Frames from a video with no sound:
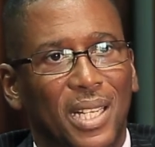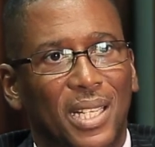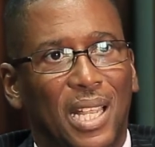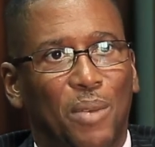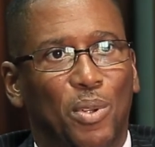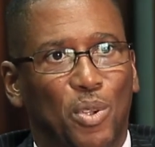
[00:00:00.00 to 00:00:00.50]

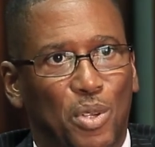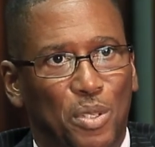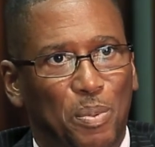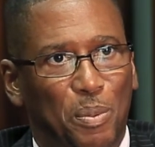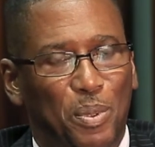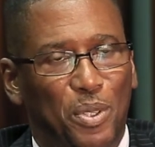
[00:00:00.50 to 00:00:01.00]
that would cause
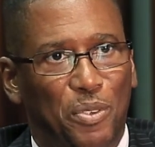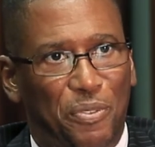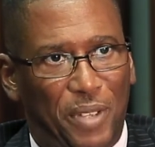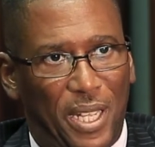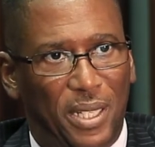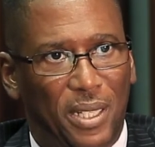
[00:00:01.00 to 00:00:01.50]
people to
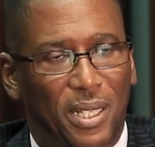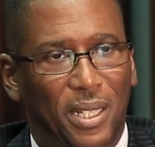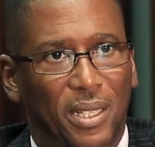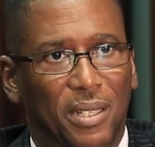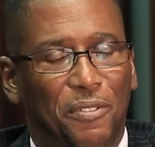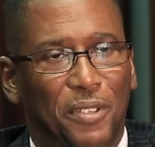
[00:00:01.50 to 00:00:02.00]
offend
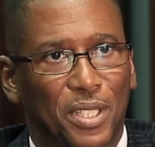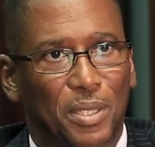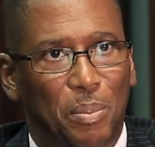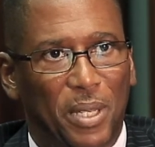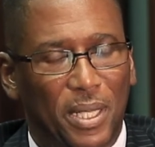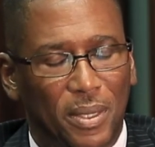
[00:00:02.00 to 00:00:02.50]
in the first
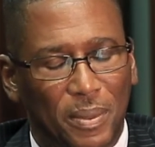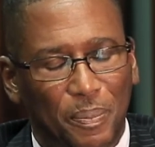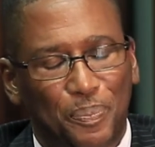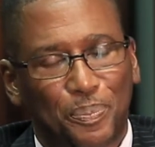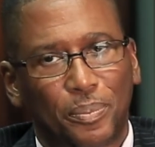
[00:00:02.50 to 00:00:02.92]
place.